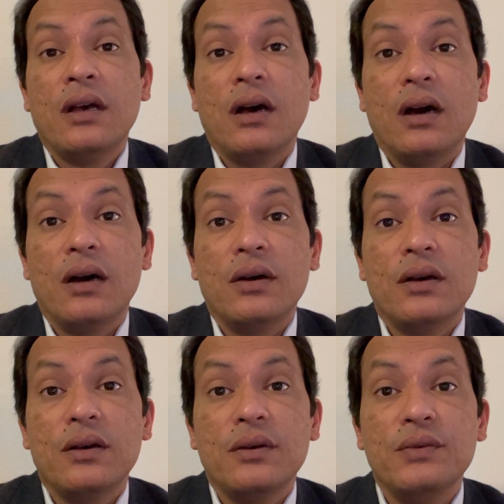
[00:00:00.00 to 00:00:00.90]
Uh,
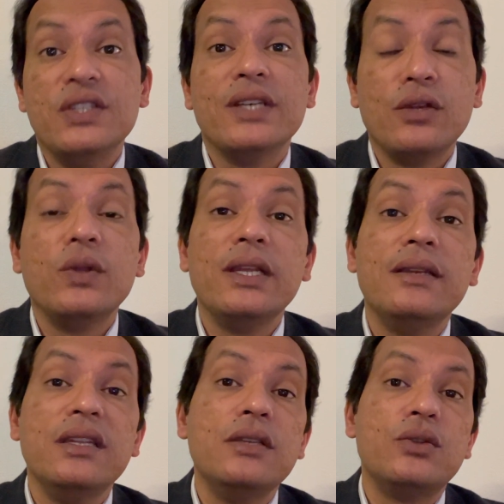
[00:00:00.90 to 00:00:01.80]
we genuinely
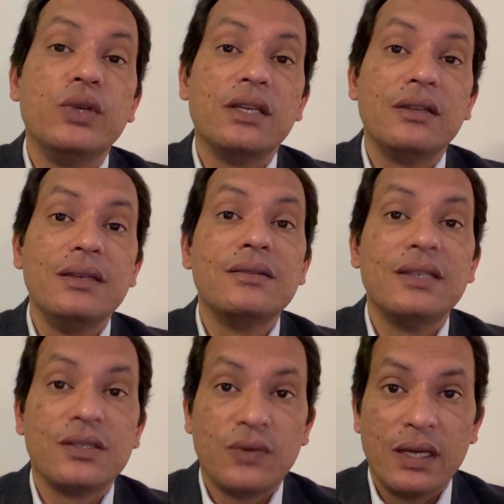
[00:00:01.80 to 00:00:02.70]
need to increase
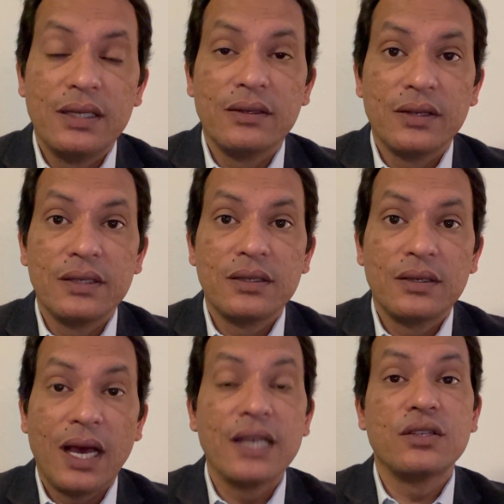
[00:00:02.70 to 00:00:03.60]
this filing rate
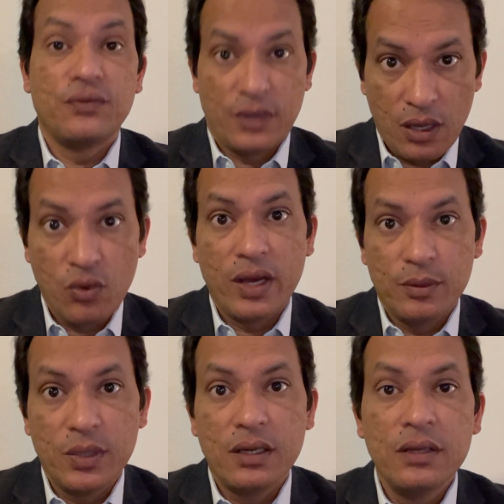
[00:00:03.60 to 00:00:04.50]
as of now I
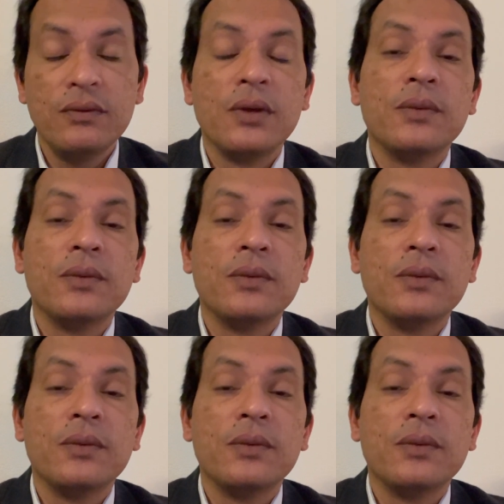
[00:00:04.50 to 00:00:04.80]
believe.